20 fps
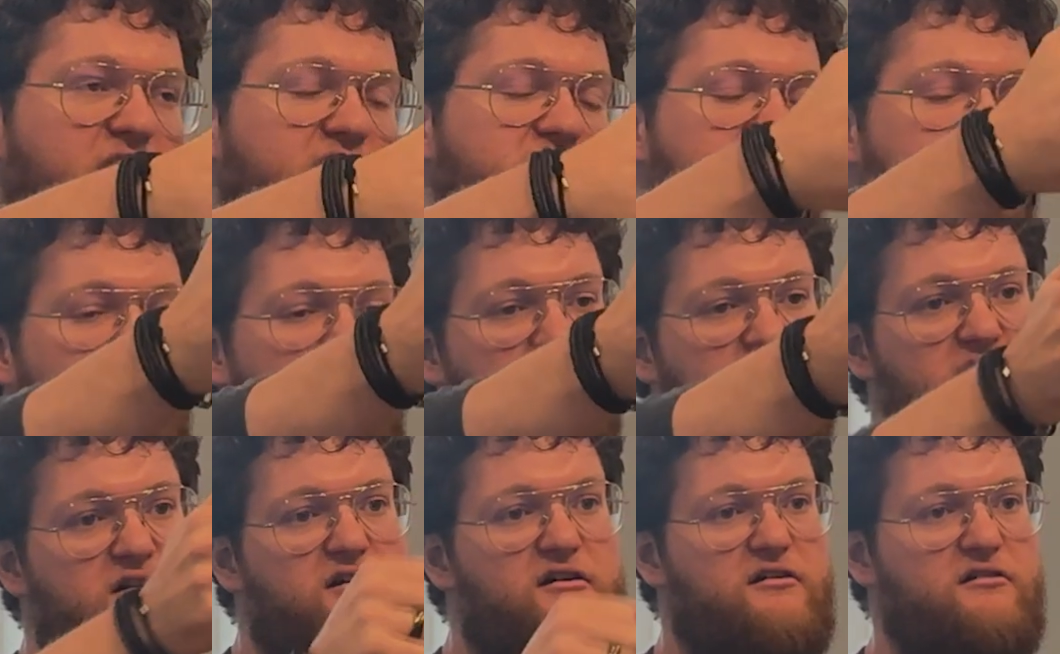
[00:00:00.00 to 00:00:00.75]
I just want
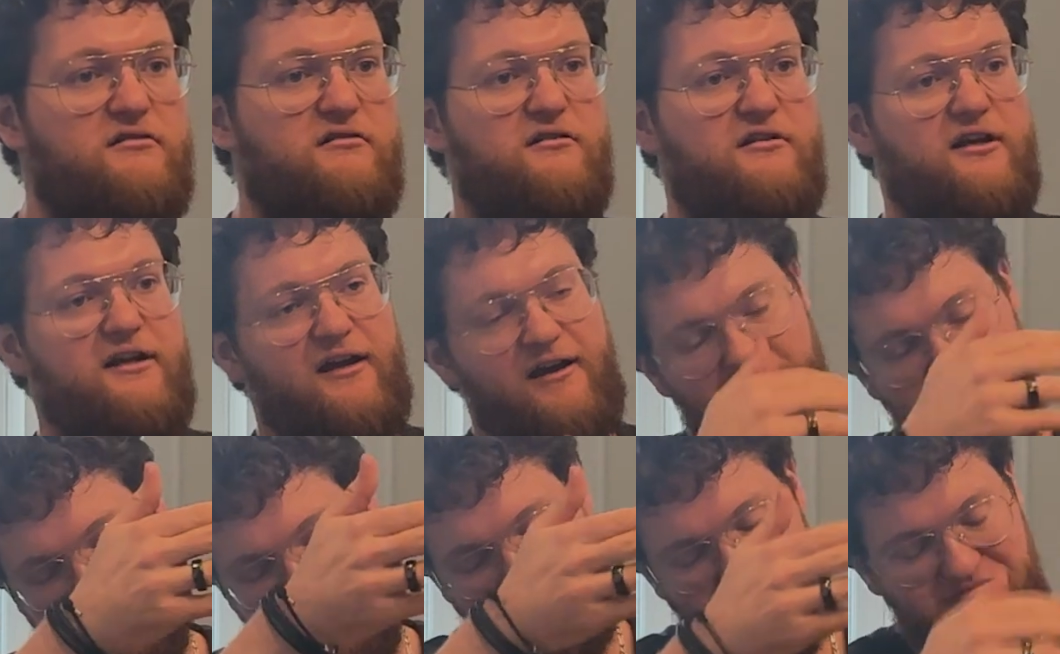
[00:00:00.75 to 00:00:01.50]
you to,
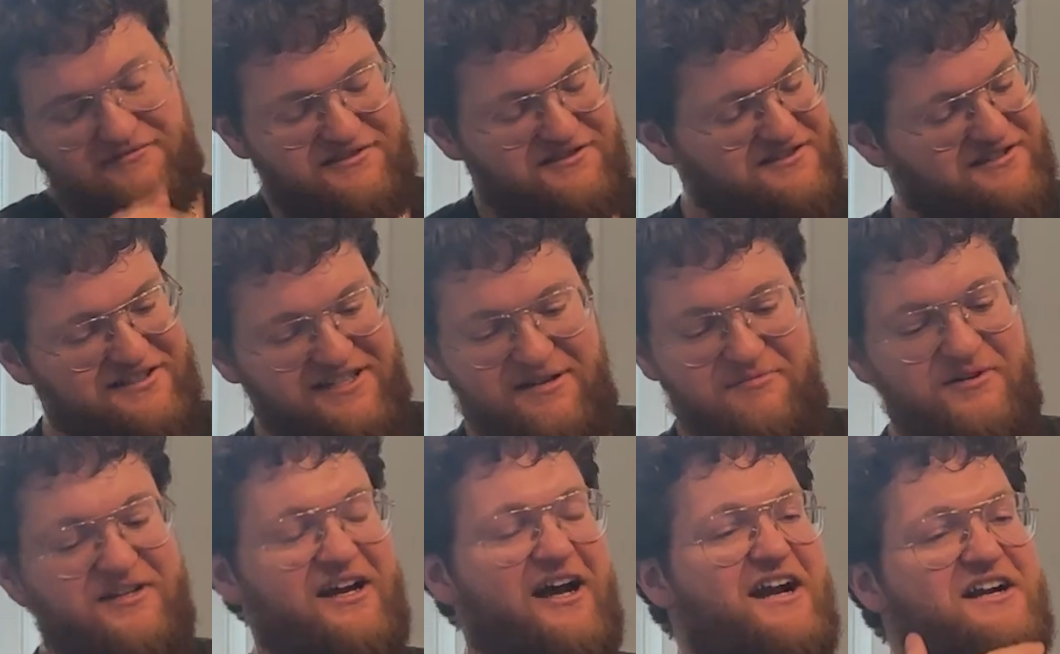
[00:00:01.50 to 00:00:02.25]
keep in touch.